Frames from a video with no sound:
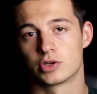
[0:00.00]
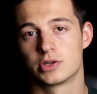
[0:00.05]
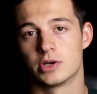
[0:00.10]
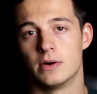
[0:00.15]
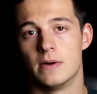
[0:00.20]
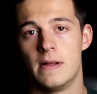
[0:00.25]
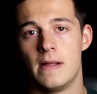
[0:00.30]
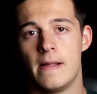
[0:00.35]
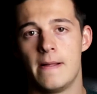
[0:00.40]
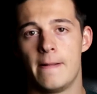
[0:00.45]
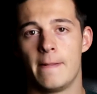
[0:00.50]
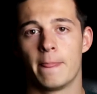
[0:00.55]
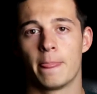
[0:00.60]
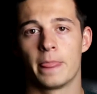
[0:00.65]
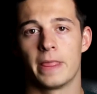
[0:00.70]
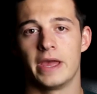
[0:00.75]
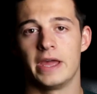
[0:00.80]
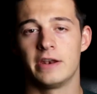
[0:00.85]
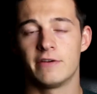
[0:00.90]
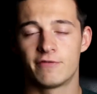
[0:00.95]
So
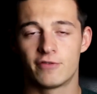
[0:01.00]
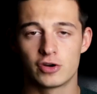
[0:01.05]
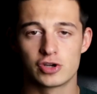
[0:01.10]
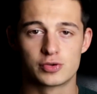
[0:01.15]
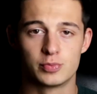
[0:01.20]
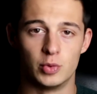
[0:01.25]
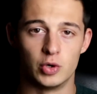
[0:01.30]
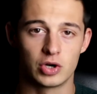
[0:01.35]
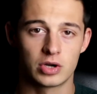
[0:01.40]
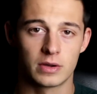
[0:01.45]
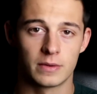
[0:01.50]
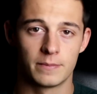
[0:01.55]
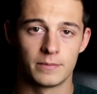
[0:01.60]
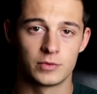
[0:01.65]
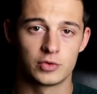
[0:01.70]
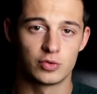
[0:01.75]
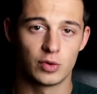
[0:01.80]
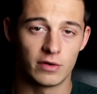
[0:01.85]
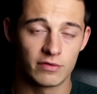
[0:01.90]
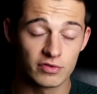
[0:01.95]
in the first book,
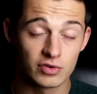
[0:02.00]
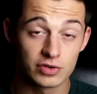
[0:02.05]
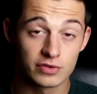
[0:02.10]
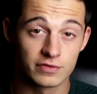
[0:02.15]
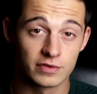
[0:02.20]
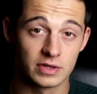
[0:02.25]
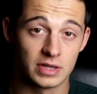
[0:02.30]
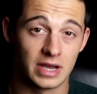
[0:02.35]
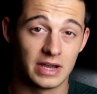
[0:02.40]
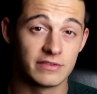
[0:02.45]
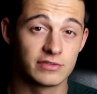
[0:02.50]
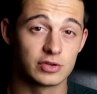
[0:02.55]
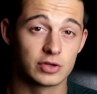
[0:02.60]
twelve Rules for Life,